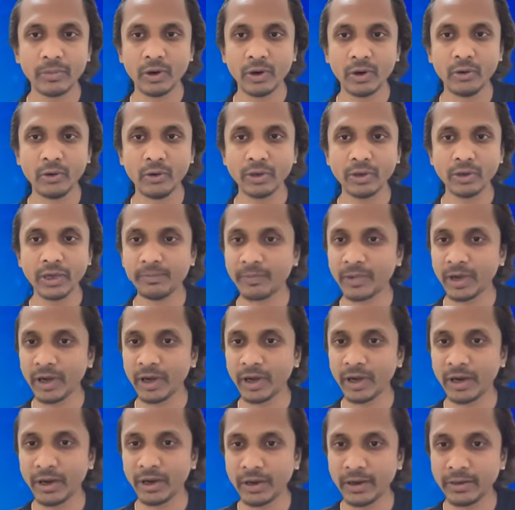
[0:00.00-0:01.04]
Okay.
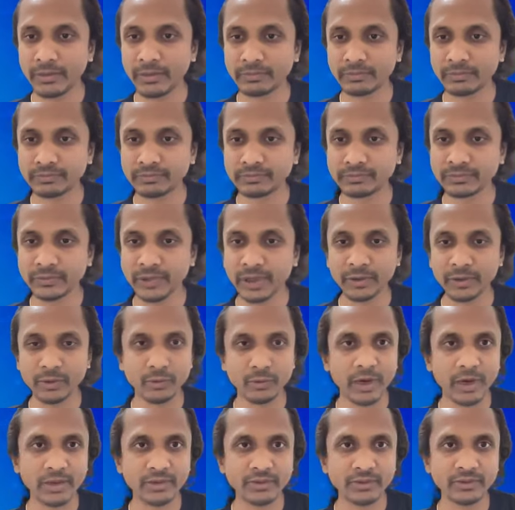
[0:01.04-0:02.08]
Thank
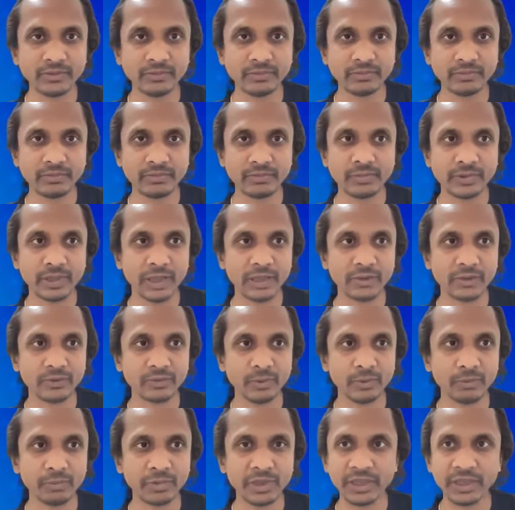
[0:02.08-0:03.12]
you, guys. Thanks
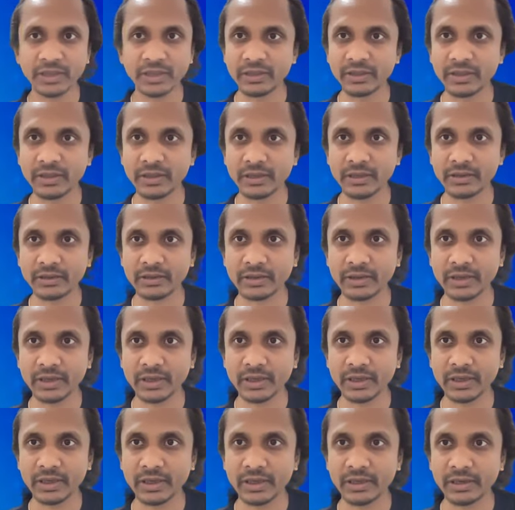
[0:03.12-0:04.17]
for being here,
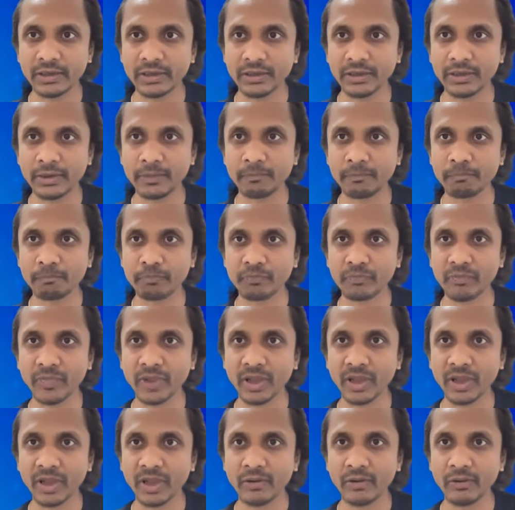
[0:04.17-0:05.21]
and
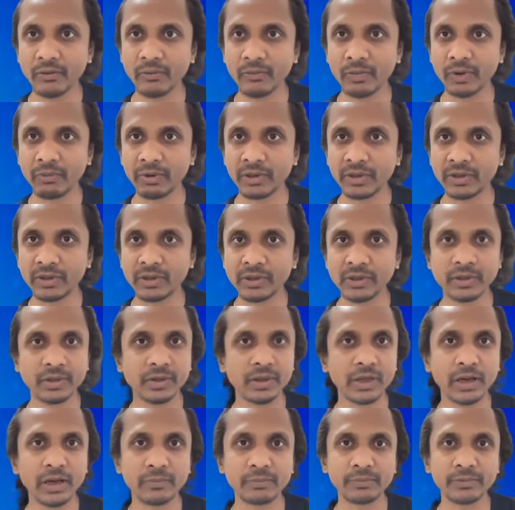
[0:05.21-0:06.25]
we
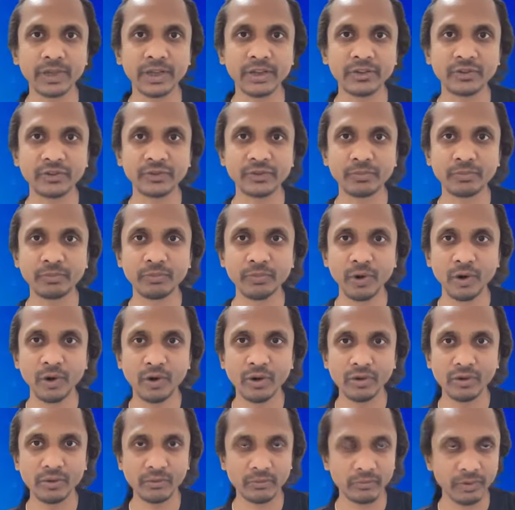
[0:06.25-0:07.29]
will updates
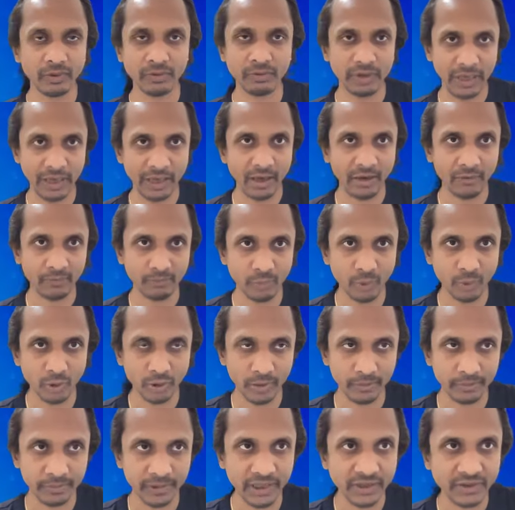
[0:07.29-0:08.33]
more. We will have more
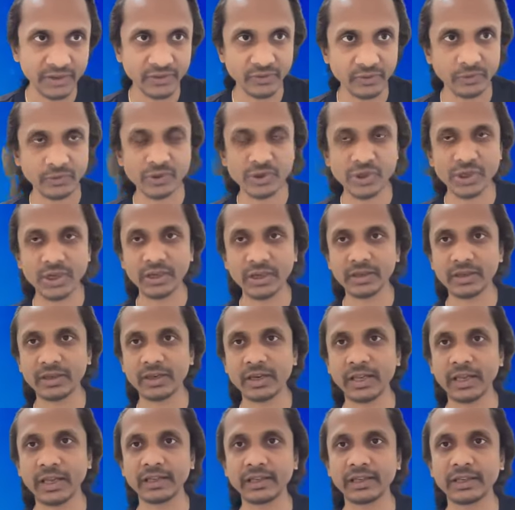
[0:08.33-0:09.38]
updates to share,
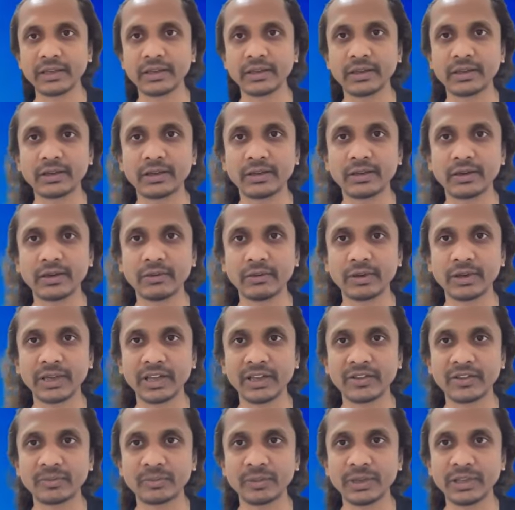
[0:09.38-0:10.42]
like in our
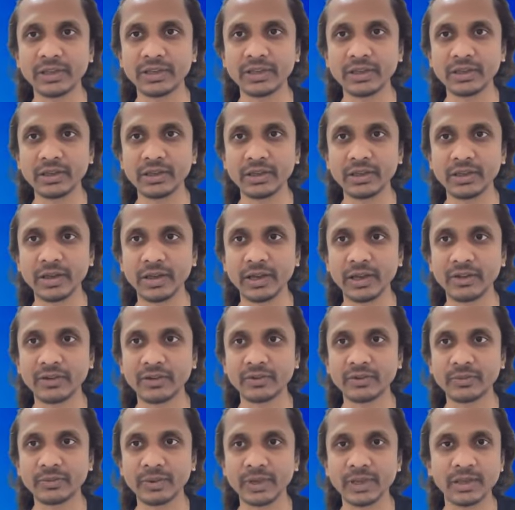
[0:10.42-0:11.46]
next meeting,
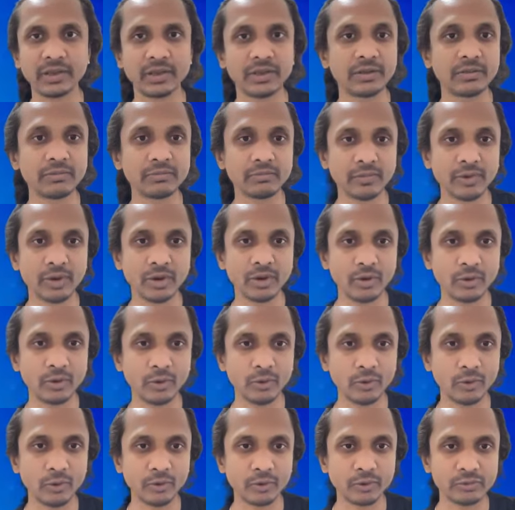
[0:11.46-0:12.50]
as we
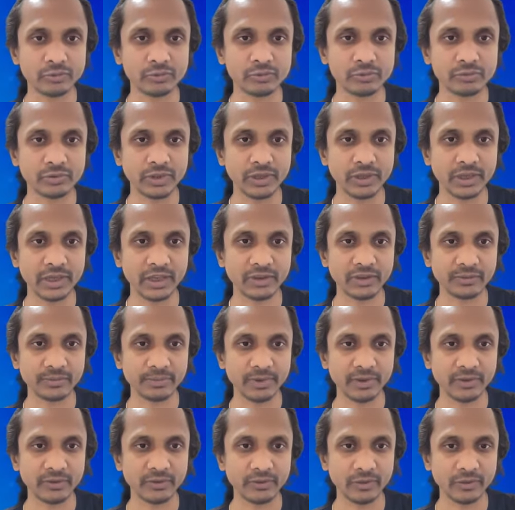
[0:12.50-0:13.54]
go to the next
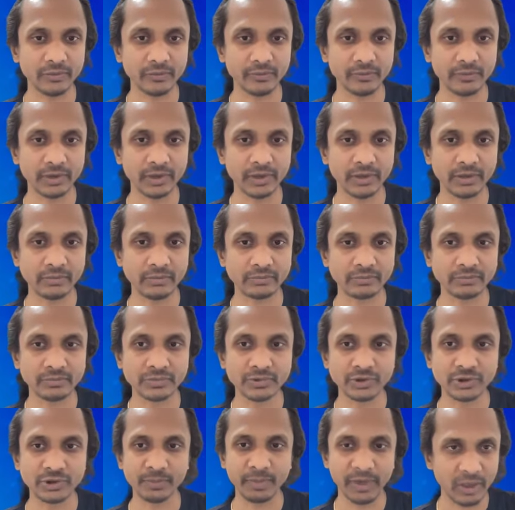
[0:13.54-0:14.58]
phase of
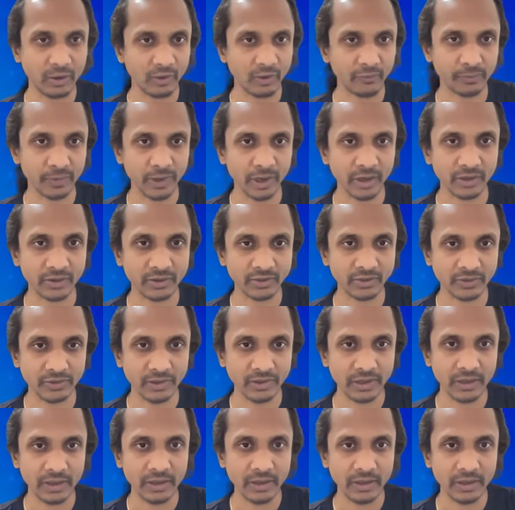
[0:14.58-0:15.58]
shipping of products.